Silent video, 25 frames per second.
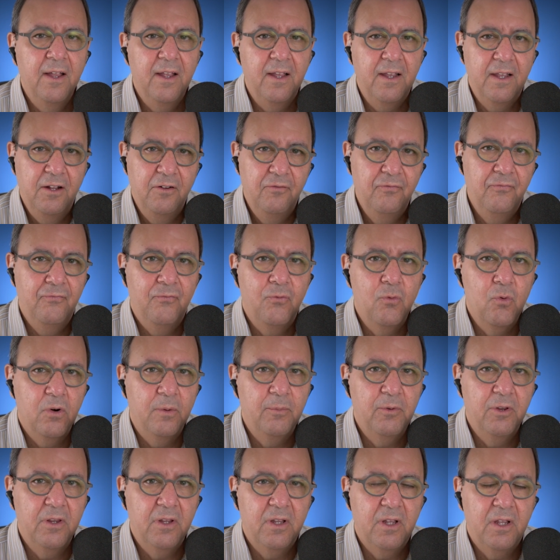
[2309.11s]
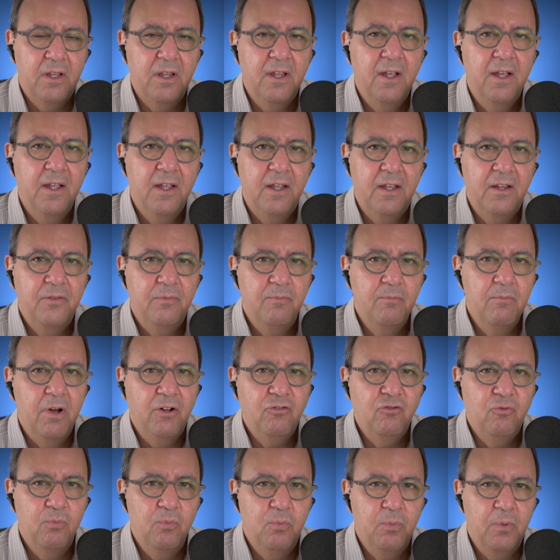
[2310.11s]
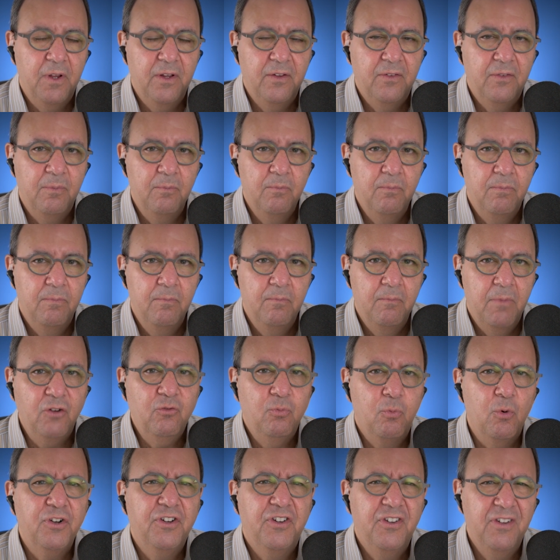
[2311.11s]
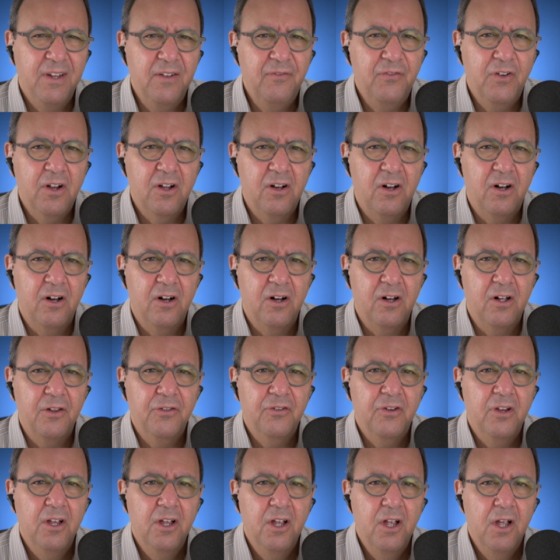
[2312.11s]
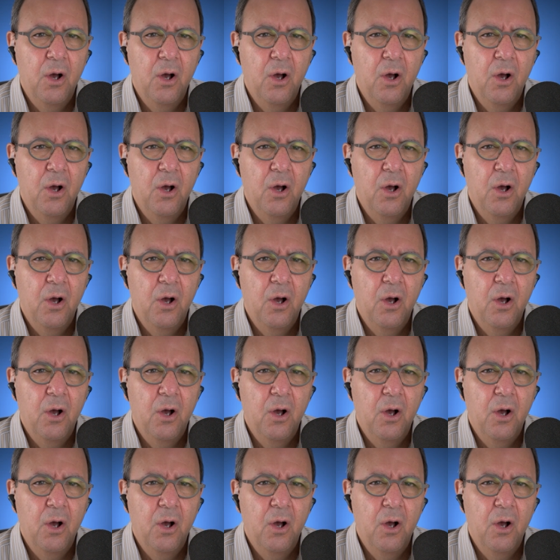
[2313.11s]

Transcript: informally is much is much more difficult